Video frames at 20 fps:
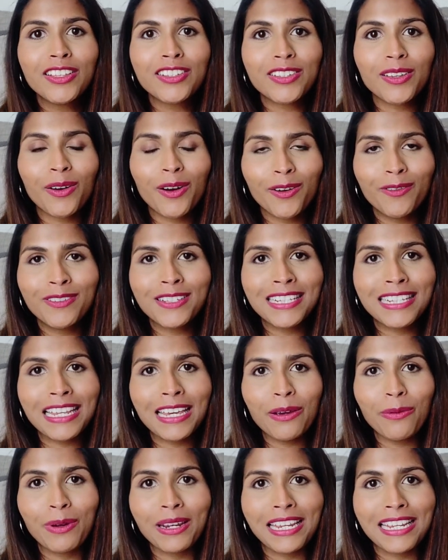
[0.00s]
So
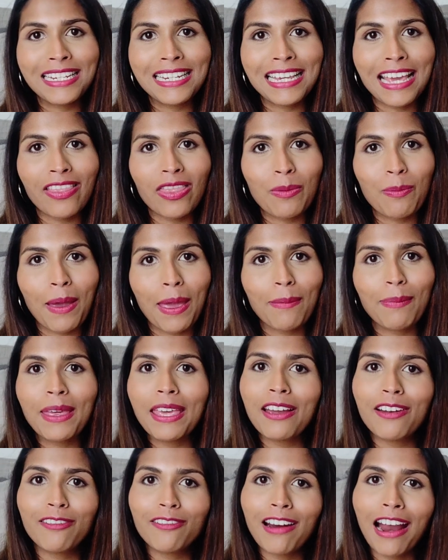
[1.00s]
obviously we need to get the
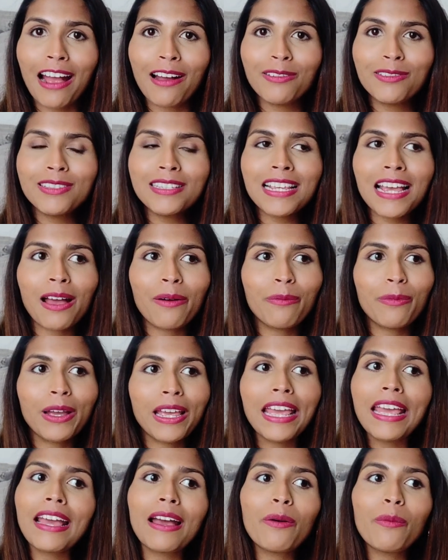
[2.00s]
baby around, and
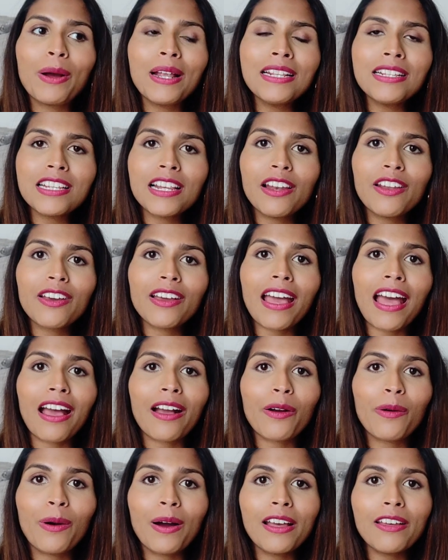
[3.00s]
we went to look
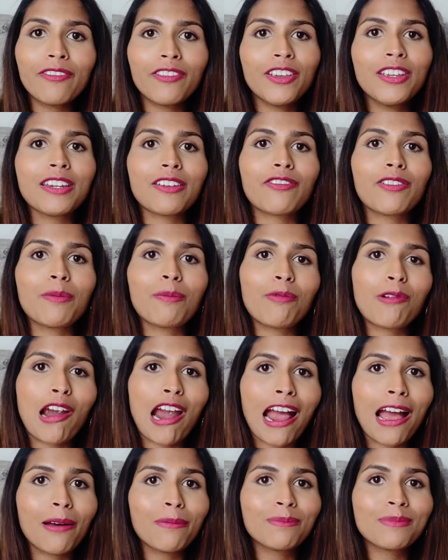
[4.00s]
at quite a few different
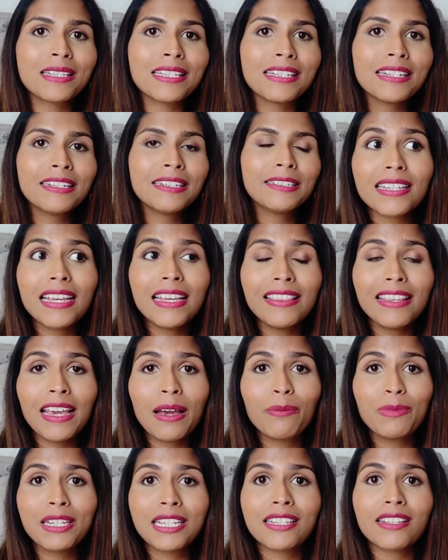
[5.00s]
prams. In
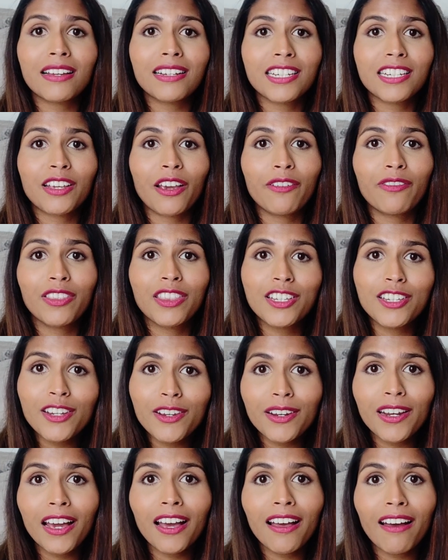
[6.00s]
the end, we decided to go for the
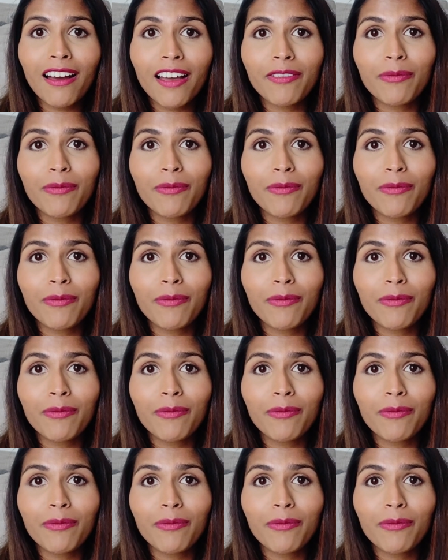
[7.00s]
Doona.